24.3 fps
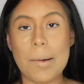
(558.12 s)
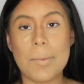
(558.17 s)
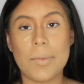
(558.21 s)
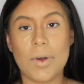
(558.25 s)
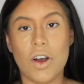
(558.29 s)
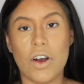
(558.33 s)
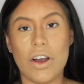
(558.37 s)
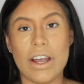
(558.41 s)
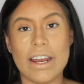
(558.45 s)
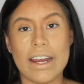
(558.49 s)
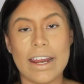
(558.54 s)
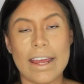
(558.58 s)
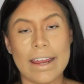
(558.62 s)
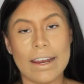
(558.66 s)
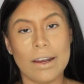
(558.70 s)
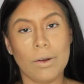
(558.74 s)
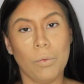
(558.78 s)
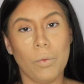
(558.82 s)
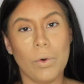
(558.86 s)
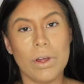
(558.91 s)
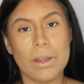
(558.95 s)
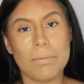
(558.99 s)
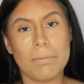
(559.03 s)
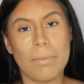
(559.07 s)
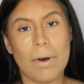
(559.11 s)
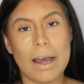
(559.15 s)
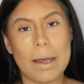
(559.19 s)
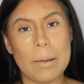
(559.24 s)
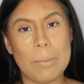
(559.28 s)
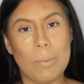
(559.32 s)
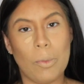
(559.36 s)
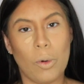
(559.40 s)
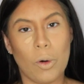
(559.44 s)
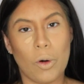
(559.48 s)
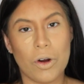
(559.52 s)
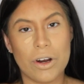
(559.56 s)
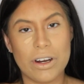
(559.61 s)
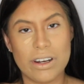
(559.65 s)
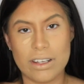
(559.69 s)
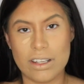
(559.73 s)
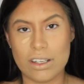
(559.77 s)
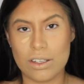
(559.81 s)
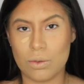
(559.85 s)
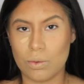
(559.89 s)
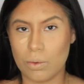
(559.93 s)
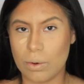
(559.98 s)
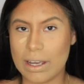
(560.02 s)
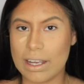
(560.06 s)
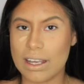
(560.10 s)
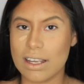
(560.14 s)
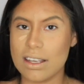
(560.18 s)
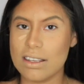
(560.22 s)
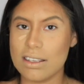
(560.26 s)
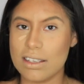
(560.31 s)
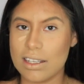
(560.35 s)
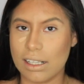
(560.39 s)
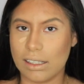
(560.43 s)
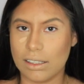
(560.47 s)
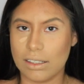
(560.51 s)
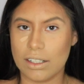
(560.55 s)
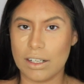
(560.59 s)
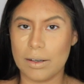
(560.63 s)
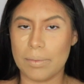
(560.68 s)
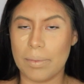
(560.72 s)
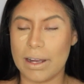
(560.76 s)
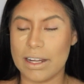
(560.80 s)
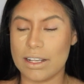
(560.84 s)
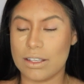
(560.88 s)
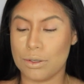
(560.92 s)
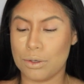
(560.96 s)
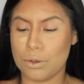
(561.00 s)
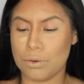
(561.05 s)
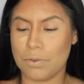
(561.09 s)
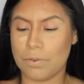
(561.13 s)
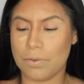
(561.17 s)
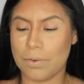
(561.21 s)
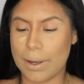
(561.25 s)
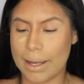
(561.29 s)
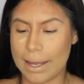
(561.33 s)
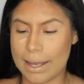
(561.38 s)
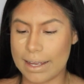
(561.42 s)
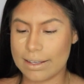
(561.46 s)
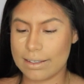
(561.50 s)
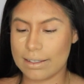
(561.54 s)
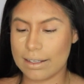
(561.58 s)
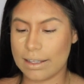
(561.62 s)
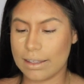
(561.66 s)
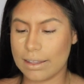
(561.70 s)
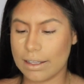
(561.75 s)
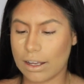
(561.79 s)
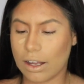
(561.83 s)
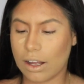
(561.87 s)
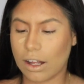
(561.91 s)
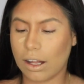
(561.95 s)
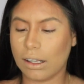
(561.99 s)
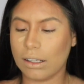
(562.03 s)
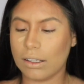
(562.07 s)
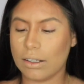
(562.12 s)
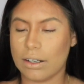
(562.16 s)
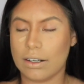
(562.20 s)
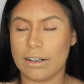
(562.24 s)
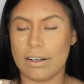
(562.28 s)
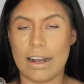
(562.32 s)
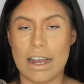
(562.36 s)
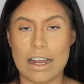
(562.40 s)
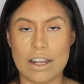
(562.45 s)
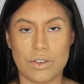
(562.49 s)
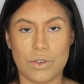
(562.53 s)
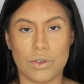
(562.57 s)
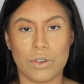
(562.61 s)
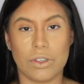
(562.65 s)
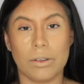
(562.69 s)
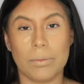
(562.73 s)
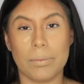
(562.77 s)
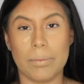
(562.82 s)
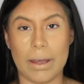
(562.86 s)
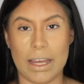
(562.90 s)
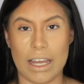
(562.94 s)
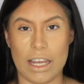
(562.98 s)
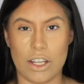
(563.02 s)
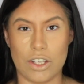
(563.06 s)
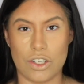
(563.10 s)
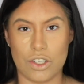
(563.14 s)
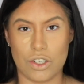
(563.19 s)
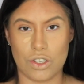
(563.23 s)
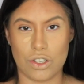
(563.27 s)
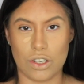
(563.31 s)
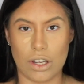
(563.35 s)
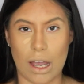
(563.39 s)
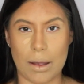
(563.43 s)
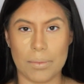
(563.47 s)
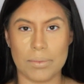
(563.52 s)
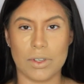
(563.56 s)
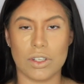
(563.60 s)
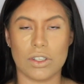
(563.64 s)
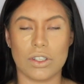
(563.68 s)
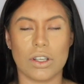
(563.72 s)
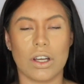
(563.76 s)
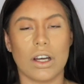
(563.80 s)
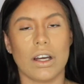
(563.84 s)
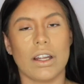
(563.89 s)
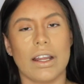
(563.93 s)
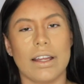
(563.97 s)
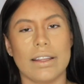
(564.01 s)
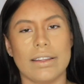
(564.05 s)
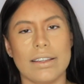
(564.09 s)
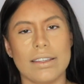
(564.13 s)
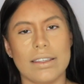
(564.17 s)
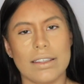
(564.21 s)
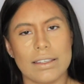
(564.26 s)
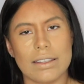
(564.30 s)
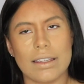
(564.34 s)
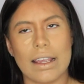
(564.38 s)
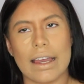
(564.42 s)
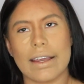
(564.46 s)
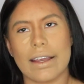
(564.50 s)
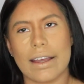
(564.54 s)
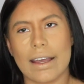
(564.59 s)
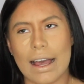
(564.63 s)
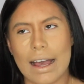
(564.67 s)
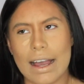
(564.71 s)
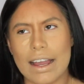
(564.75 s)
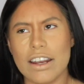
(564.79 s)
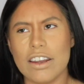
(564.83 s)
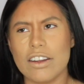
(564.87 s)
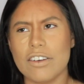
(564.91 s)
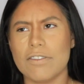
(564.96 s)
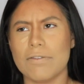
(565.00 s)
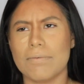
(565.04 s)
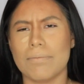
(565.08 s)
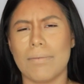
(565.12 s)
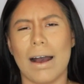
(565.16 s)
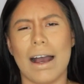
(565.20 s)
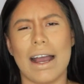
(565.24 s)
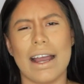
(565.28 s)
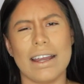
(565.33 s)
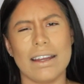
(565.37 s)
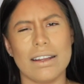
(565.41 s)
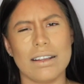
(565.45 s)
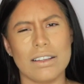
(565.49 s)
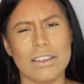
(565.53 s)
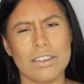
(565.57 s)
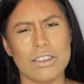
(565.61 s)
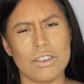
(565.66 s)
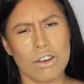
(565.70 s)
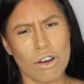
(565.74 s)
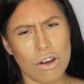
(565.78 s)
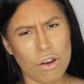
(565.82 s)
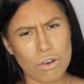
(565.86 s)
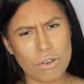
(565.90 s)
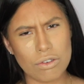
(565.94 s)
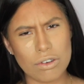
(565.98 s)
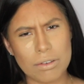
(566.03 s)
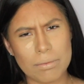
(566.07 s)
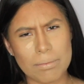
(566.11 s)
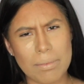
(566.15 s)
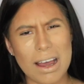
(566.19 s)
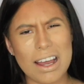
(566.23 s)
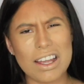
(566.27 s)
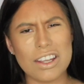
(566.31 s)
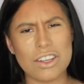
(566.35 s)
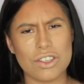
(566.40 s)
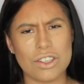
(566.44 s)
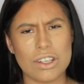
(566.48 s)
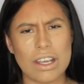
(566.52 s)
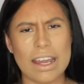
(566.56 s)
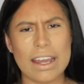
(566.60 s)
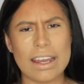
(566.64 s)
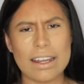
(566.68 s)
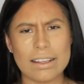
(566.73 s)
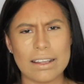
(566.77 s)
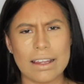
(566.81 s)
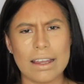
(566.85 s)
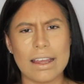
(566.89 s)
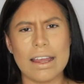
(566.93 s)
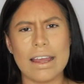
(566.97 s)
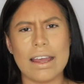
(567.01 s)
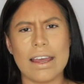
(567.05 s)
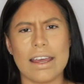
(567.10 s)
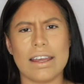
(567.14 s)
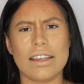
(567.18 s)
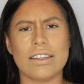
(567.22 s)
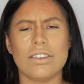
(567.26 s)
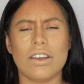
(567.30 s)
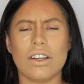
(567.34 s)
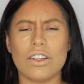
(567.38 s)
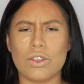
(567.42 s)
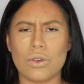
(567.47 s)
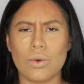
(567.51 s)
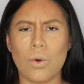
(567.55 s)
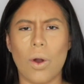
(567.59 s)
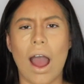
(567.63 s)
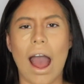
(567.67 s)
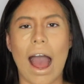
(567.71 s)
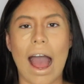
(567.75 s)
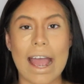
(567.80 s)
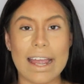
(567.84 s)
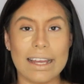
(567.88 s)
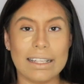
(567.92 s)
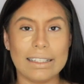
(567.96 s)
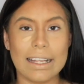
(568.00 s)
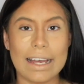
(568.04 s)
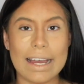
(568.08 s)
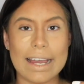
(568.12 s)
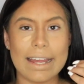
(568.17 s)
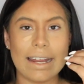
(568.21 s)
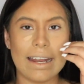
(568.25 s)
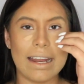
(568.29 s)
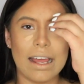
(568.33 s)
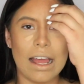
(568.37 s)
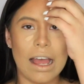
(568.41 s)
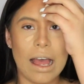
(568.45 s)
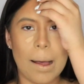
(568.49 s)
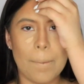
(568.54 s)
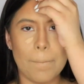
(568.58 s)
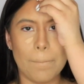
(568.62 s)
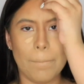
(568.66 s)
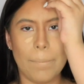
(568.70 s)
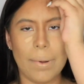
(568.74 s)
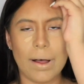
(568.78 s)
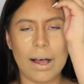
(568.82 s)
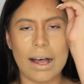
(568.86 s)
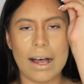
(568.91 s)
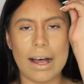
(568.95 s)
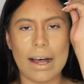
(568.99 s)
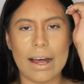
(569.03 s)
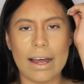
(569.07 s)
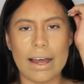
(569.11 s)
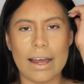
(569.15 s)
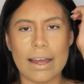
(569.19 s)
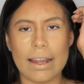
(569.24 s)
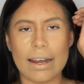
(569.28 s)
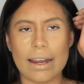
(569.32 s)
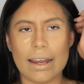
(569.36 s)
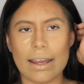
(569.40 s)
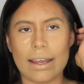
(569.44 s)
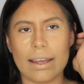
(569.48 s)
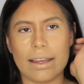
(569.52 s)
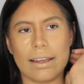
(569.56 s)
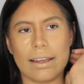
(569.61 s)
I'm going in with my Born This Way concealer by Too Faced in the color Natural Beige. I'm just gonna, this is like kind of my tone, my shade. It's not too highlight, but